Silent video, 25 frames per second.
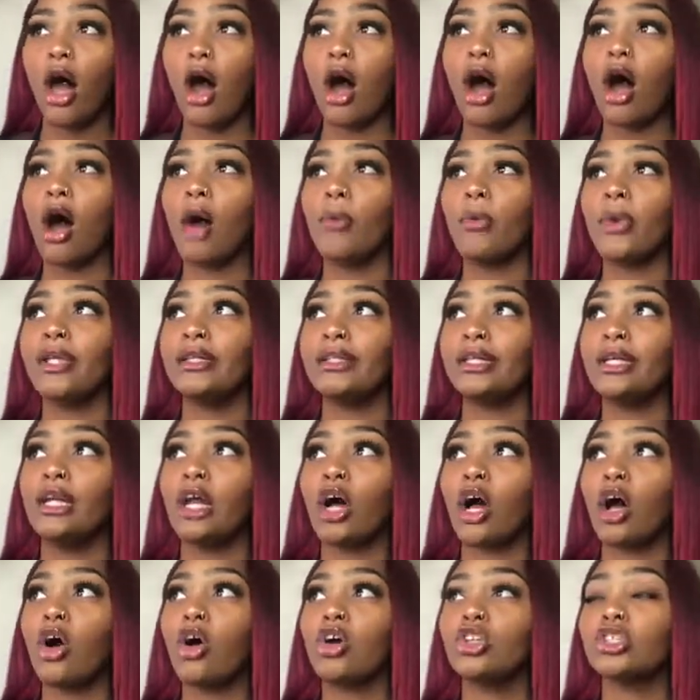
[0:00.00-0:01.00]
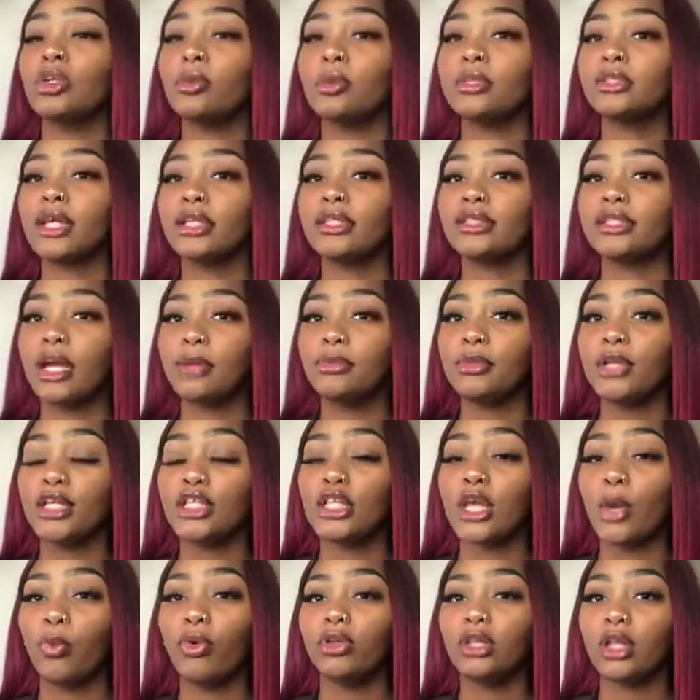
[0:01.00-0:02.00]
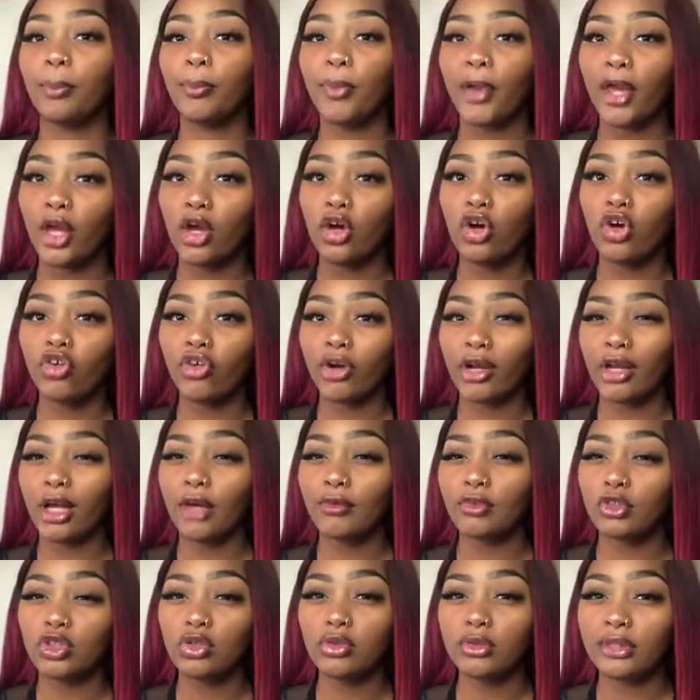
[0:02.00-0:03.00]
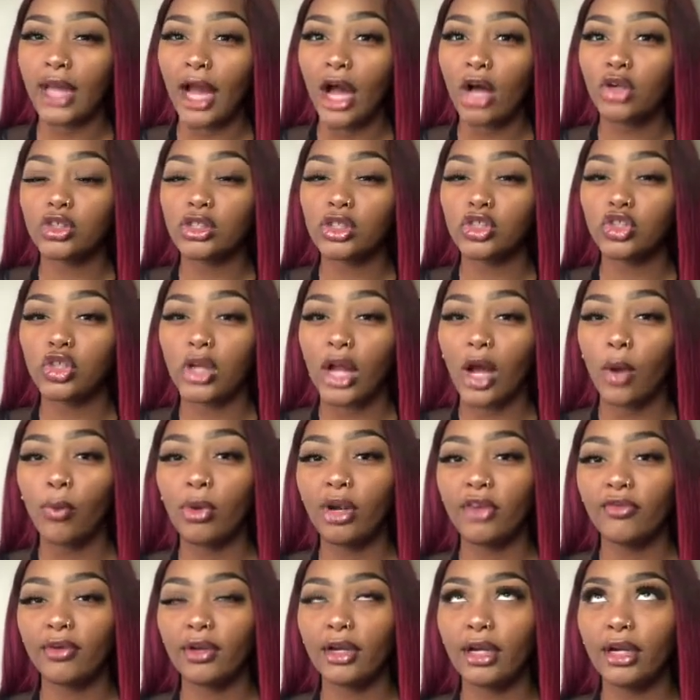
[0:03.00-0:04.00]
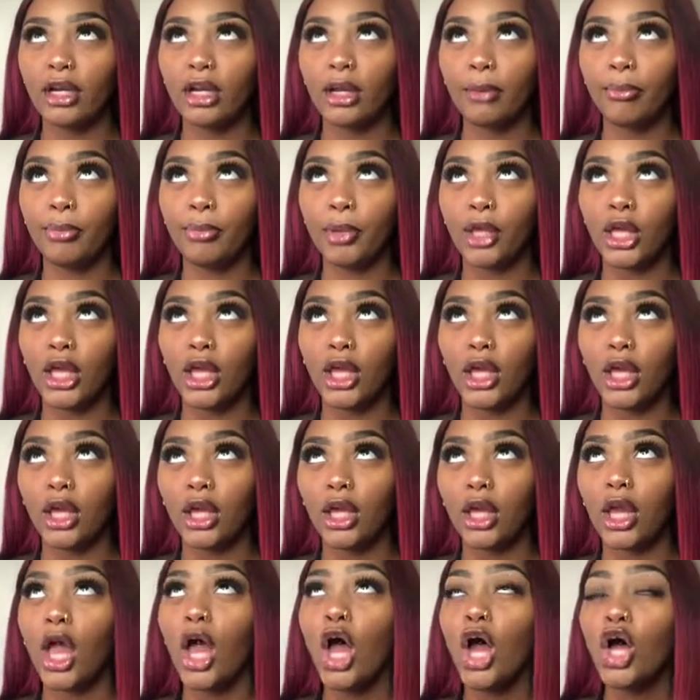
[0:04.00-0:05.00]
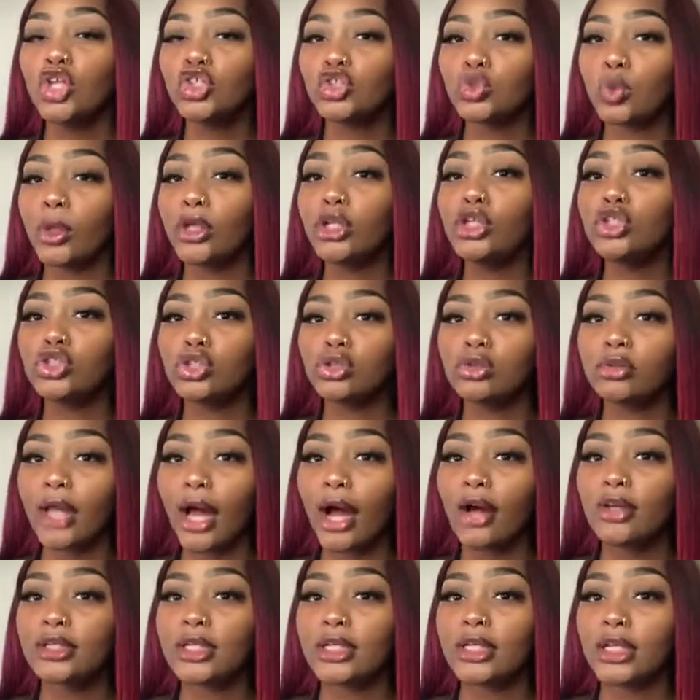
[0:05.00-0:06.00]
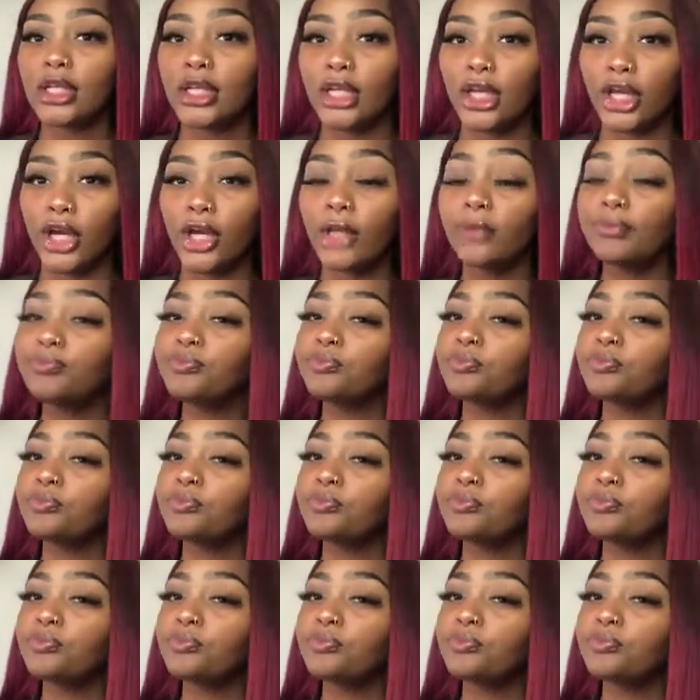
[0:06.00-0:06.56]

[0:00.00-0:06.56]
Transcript: And then I also was accepted with a Pell Grant of $2,000, so that would have ended up being $22,000 a year.